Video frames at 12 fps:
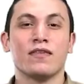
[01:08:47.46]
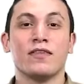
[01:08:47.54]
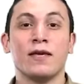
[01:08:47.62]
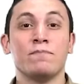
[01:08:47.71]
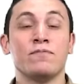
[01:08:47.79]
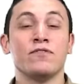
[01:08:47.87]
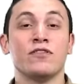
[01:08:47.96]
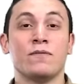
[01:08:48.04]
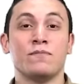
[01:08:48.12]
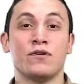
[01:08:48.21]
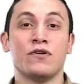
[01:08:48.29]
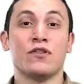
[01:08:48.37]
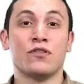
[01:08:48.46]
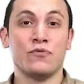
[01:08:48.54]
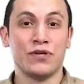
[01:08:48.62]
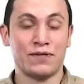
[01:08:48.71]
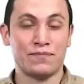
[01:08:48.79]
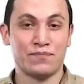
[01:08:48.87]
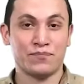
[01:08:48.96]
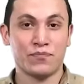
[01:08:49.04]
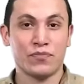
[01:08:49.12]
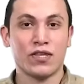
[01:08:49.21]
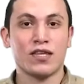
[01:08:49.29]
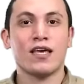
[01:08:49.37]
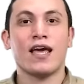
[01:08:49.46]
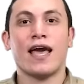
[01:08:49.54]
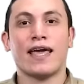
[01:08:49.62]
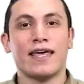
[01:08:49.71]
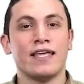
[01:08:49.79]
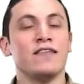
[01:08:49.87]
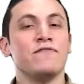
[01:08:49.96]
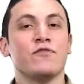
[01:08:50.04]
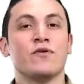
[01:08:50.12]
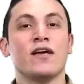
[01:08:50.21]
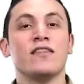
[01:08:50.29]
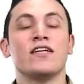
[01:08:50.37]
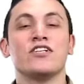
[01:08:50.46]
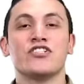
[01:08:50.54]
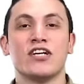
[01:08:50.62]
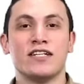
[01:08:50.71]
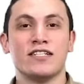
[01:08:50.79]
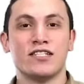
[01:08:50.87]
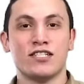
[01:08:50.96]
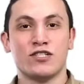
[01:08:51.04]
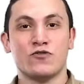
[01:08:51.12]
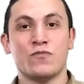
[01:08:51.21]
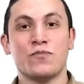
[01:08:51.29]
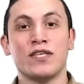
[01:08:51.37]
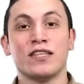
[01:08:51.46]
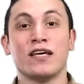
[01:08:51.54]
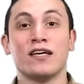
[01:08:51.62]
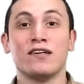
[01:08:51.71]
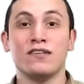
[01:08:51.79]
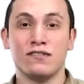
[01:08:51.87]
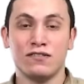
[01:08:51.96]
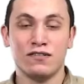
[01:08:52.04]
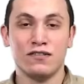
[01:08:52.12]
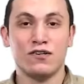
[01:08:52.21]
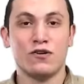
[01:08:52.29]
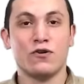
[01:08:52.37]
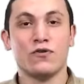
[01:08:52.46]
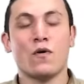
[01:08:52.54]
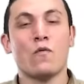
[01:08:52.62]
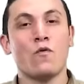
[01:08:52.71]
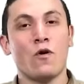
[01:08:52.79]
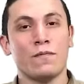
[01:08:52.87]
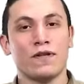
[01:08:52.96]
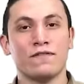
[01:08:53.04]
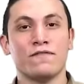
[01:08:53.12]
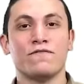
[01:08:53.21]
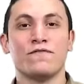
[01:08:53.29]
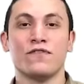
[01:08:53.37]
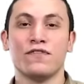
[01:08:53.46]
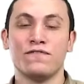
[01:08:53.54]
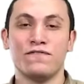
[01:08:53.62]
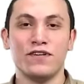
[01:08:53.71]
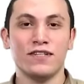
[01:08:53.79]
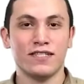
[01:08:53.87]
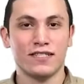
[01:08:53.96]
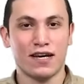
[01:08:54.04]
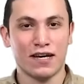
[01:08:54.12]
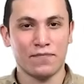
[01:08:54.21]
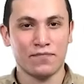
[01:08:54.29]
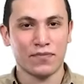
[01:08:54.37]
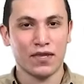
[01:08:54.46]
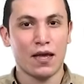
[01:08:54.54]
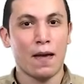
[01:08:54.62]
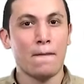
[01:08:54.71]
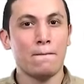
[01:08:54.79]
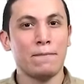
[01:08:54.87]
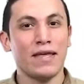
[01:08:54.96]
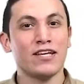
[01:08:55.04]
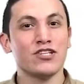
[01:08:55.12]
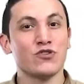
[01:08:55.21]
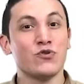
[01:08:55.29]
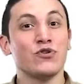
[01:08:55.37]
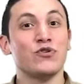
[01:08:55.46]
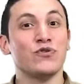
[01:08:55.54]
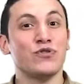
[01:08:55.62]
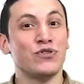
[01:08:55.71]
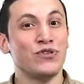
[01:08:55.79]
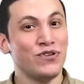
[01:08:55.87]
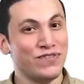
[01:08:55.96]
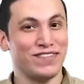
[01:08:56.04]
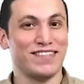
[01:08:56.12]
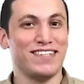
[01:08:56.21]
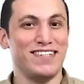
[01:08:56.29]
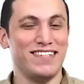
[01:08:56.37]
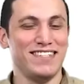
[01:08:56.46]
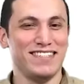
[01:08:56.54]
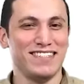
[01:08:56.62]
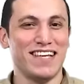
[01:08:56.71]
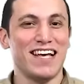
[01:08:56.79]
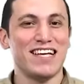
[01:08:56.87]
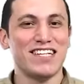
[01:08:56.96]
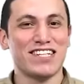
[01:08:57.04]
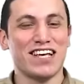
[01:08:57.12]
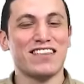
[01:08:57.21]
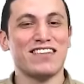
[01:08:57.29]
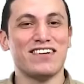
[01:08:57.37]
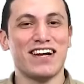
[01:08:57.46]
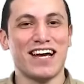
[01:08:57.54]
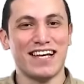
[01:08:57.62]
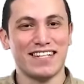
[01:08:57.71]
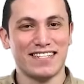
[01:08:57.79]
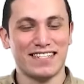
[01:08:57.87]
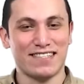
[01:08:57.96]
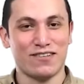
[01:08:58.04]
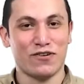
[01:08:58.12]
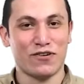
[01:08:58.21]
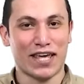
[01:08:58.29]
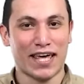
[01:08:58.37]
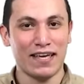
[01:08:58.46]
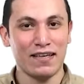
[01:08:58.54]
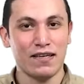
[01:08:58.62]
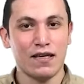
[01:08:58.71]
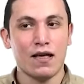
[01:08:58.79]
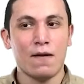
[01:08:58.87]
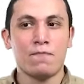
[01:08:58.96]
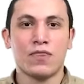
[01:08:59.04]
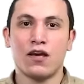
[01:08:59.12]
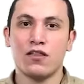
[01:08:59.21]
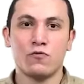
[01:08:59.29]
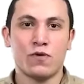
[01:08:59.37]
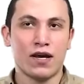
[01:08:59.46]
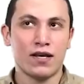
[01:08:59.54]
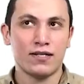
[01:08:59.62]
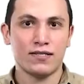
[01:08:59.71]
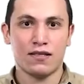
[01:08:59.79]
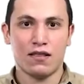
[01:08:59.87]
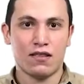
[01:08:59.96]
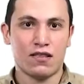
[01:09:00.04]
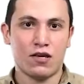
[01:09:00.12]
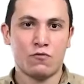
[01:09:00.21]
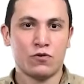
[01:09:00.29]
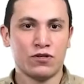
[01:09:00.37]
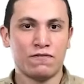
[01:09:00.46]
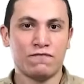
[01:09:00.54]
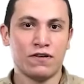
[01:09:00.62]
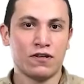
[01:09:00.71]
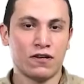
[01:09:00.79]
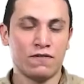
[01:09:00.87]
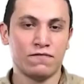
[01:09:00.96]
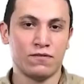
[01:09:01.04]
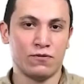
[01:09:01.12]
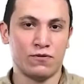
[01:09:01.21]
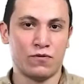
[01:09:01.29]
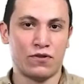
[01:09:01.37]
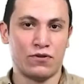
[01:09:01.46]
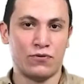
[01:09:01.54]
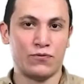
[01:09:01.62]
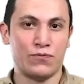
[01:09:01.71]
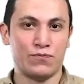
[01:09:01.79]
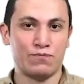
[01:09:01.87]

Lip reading: Tip number 3. Again, if you get the chance to meet a girl or a woman for the first time, make sure you don't shake their hands, okay? Otherwise, they wouldn't feel comfortable with you.